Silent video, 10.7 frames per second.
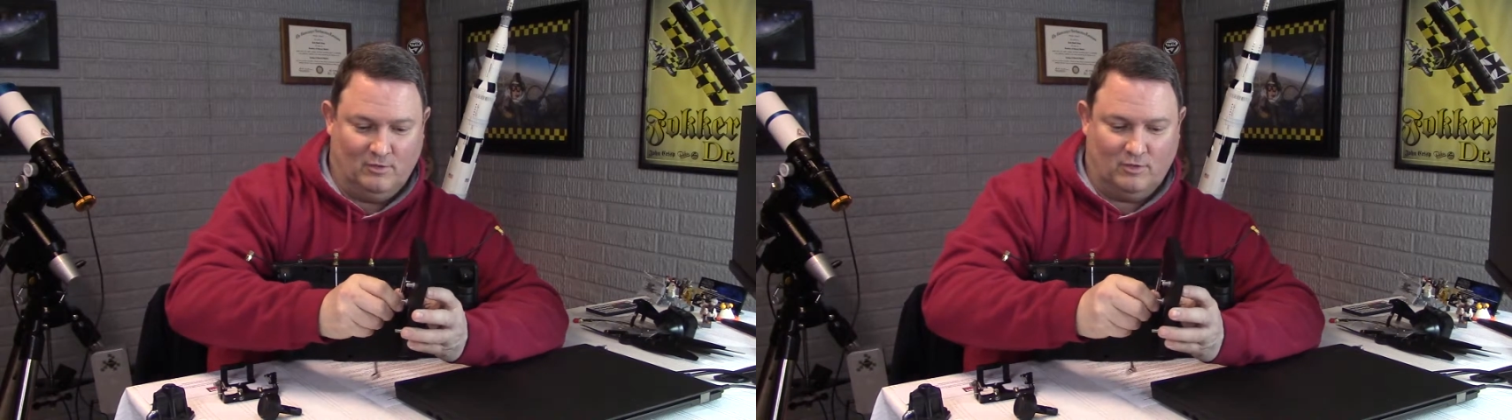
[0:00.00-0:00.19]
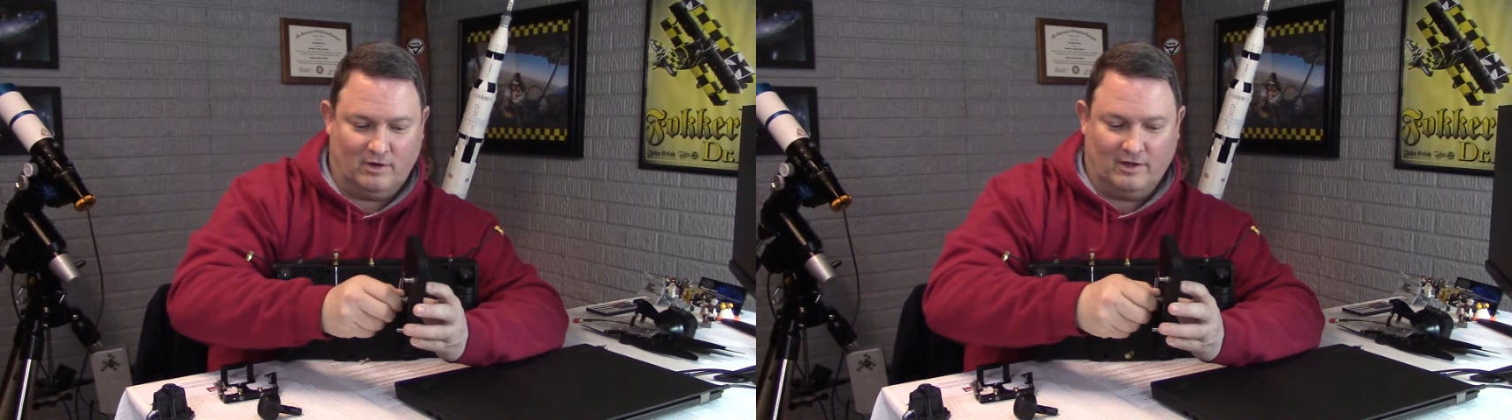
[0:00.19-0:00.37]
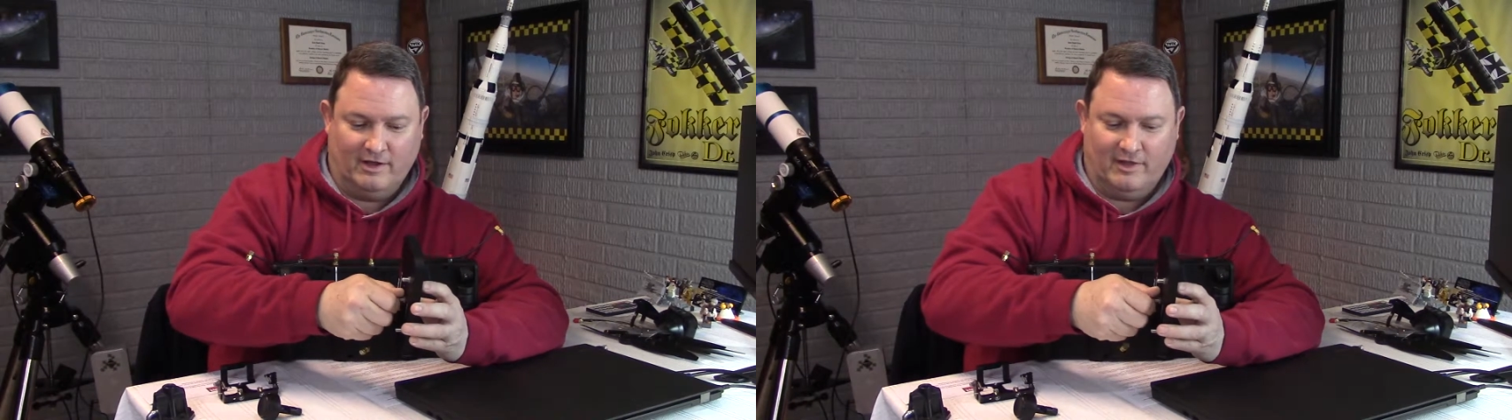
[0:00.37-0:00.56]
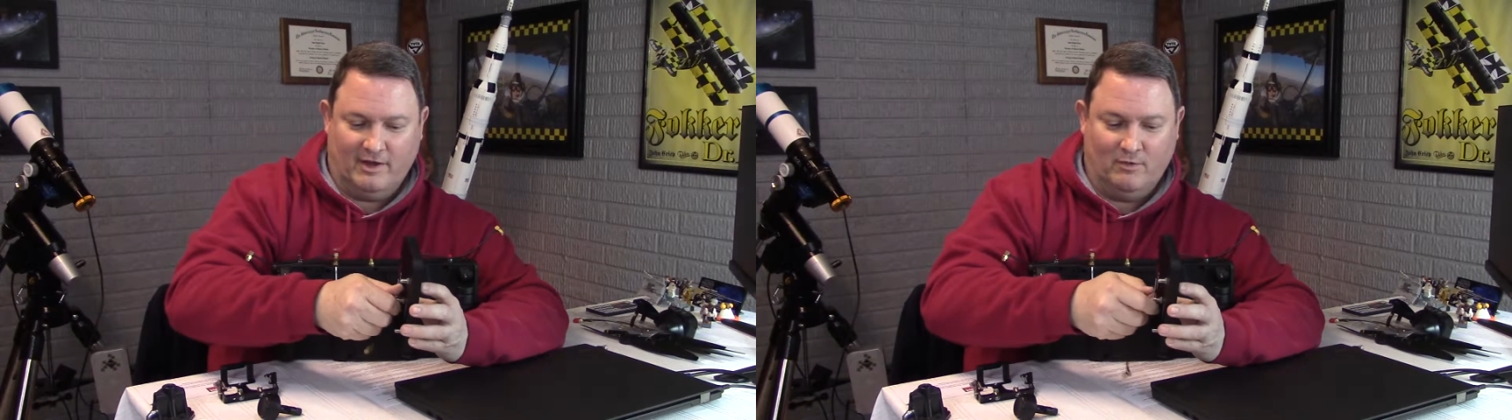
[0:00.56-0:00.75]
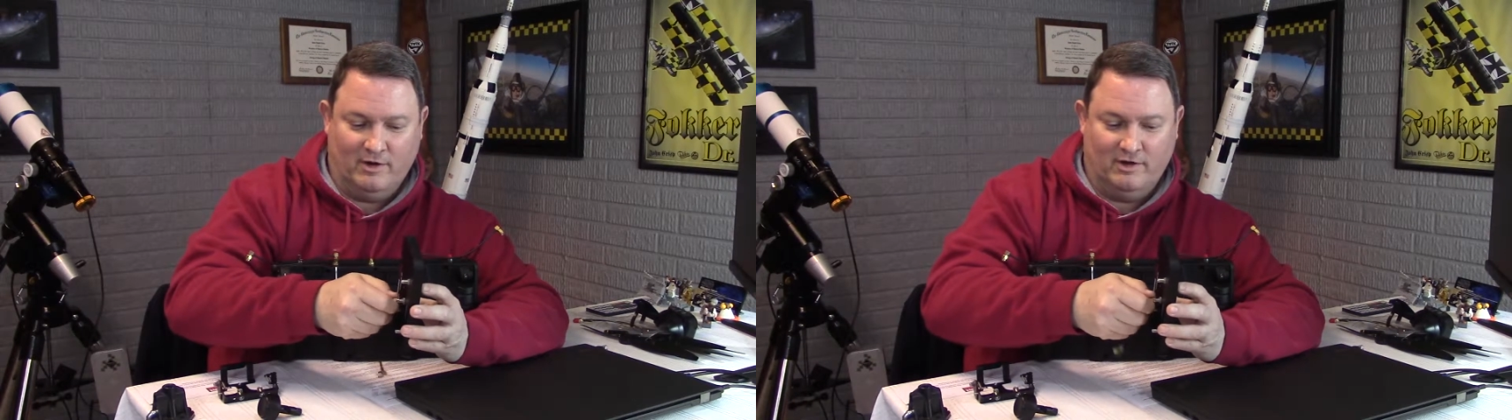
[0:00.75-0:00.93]
work like
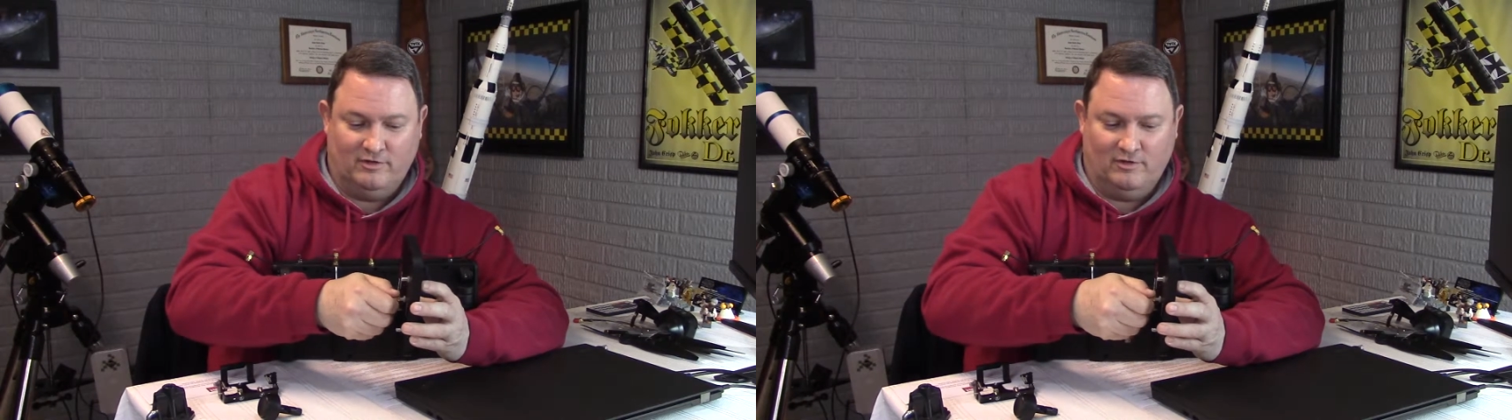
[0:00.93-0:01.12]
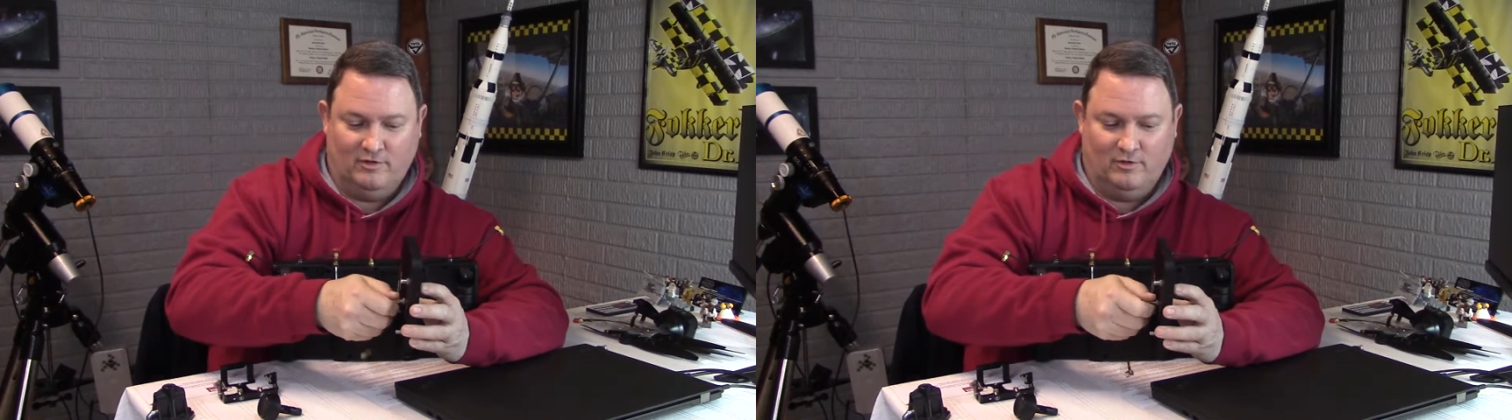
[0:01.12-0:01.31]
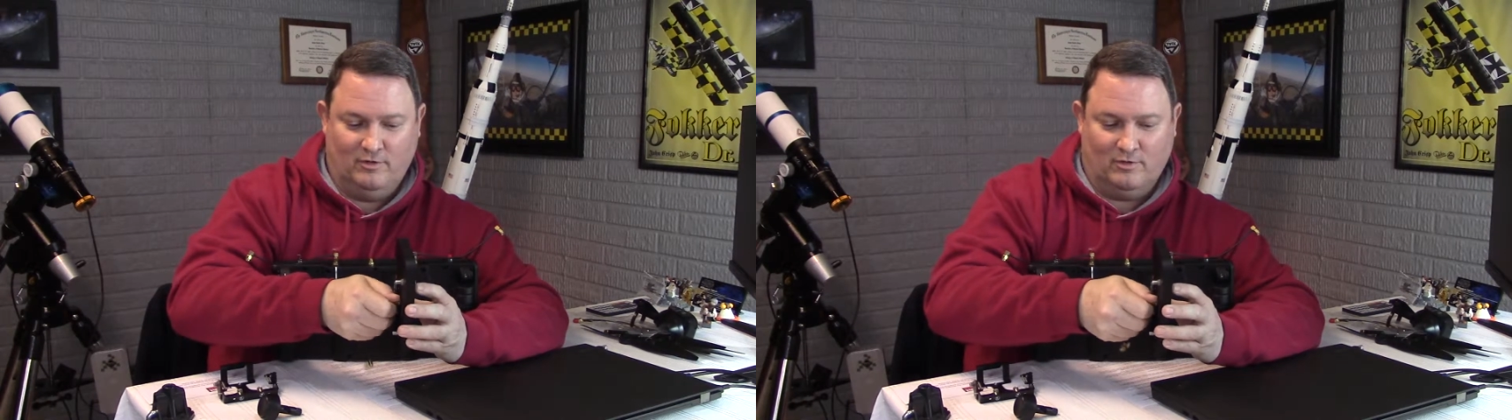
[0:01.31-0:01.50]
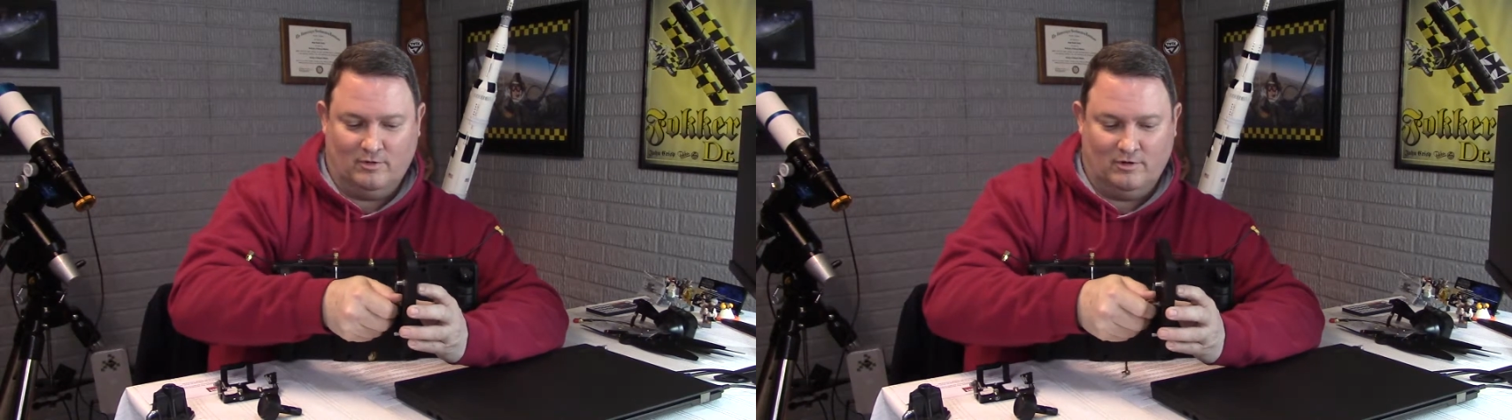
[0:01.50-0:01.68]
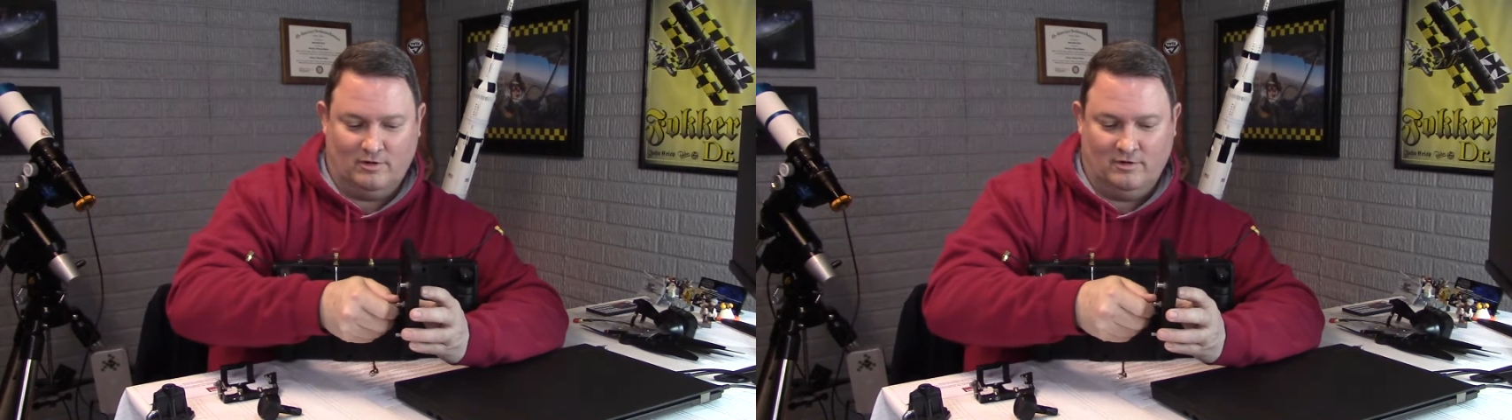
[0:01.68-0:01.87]
they wanted to,
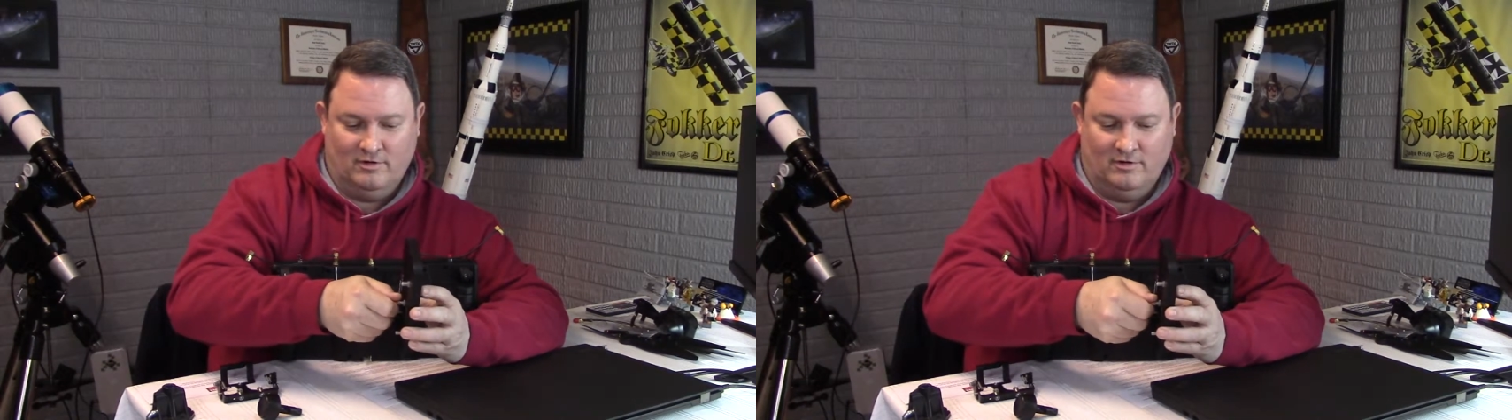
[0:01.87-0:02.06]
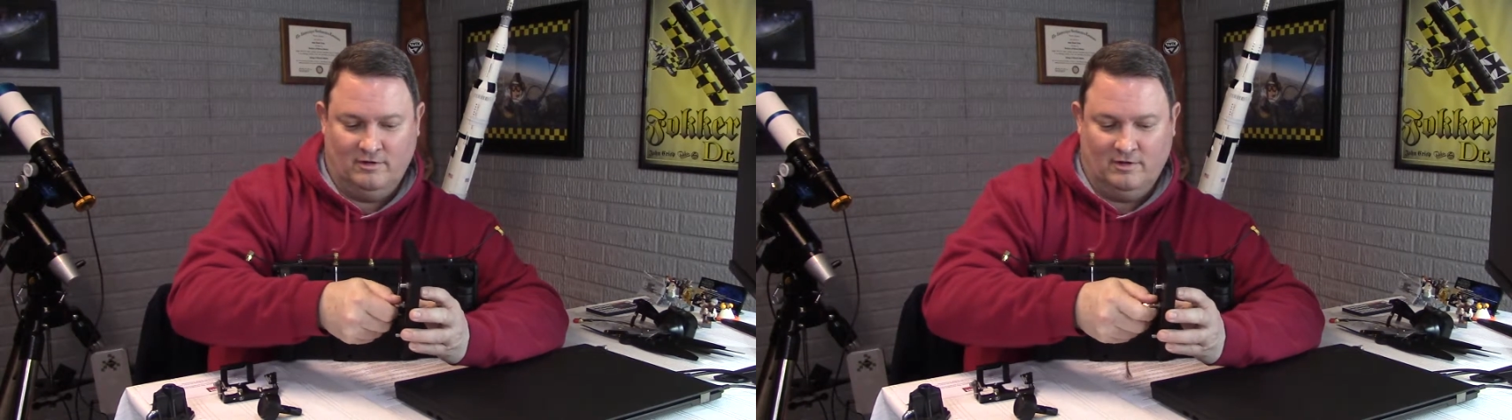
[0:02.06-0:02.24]
or